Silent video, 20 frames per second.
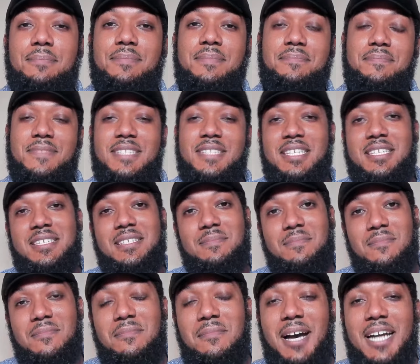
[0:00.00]
This is
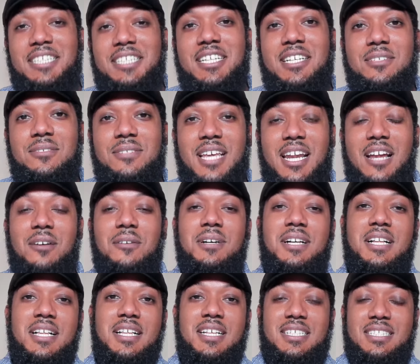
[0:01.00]
my channel that I'll
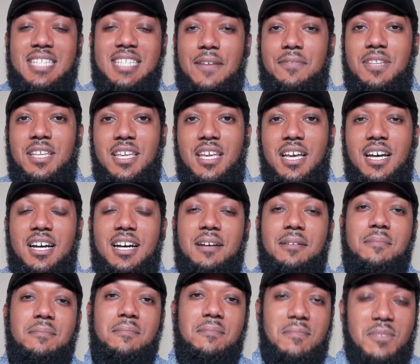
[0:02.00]
definitely
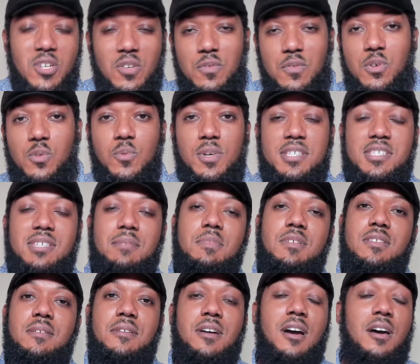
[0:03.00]
maneuver with some of
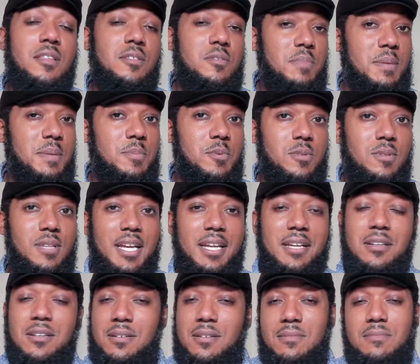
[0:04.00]
the other people, like
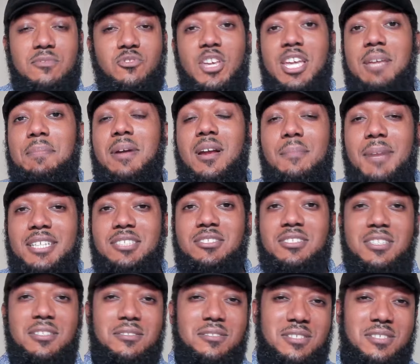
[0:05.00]
Think Parametric.
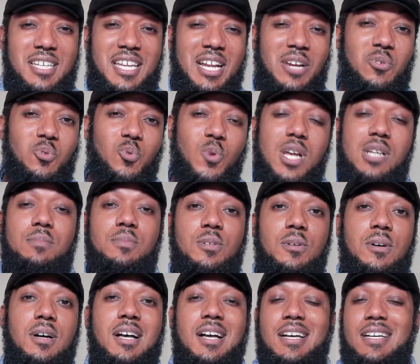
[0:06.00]
They're
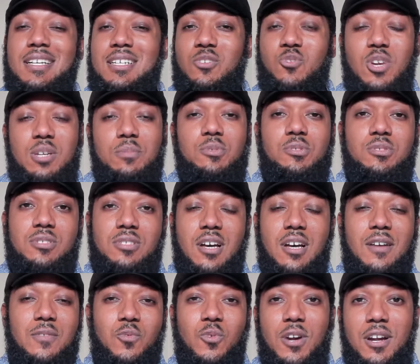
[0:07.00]
incredible
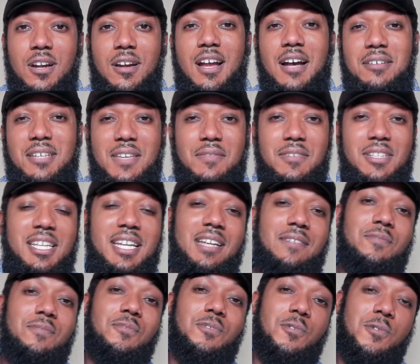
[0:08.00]
software. I'll give a link
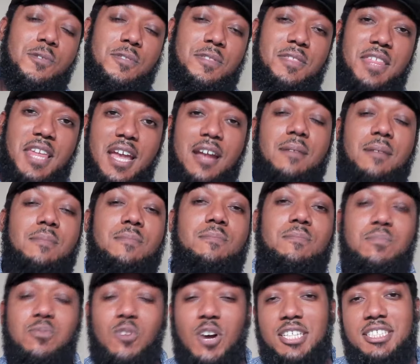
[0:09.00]
for their
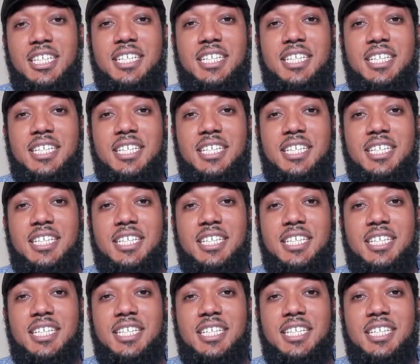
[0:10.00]
projects